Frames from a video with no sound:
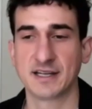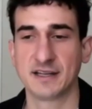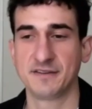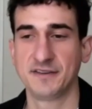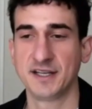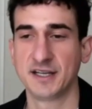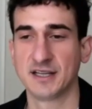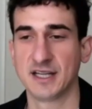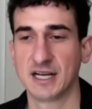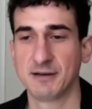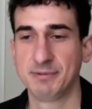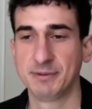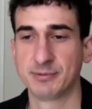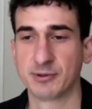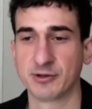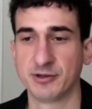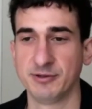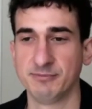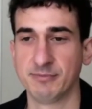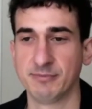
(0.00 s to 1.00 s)
I think a lot of
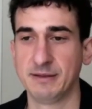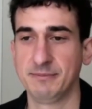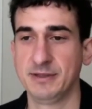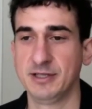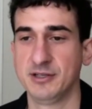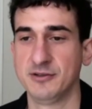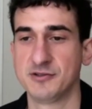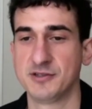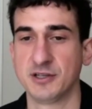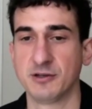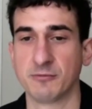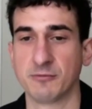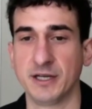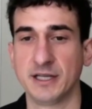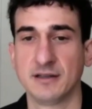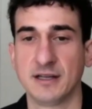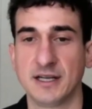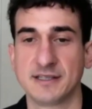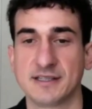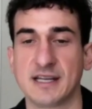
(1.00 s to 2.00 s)
people are maybe using
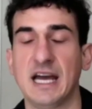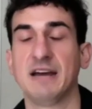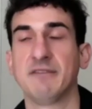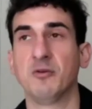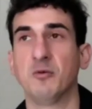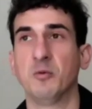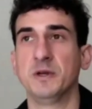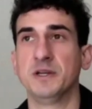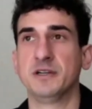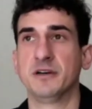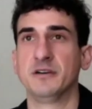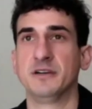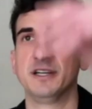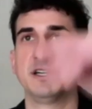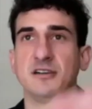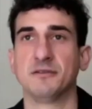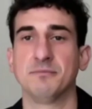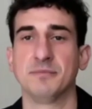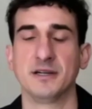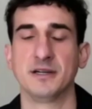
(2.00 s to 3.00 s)
ring light. I have a window
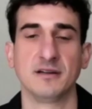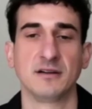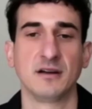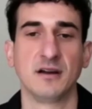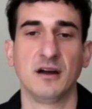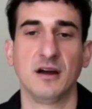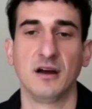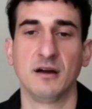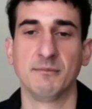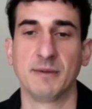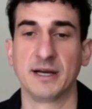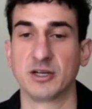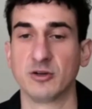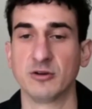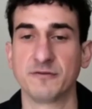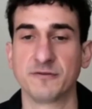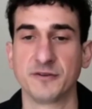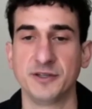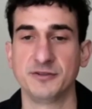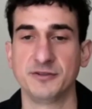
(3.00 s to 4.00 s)
here, but uh, my
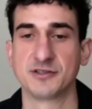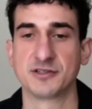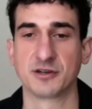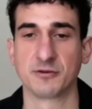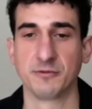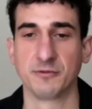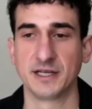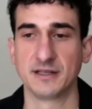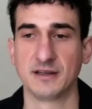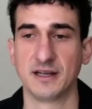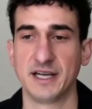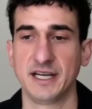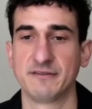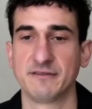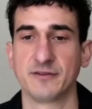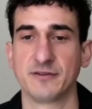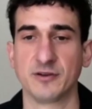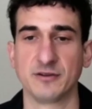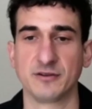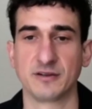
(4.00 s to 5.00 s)
girlfriend uses a ring
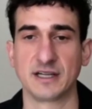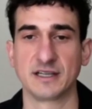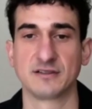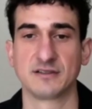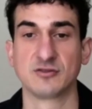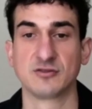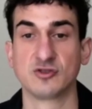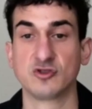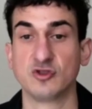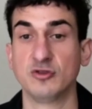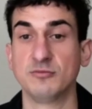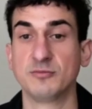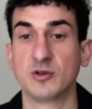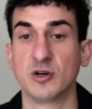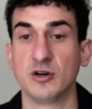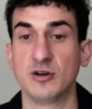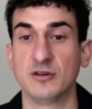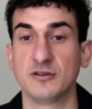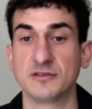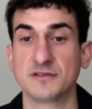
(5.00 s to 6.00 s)
light for like Zoom
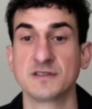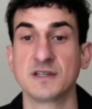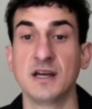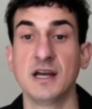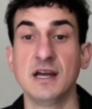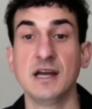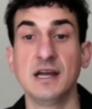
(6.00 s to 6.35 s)
calls.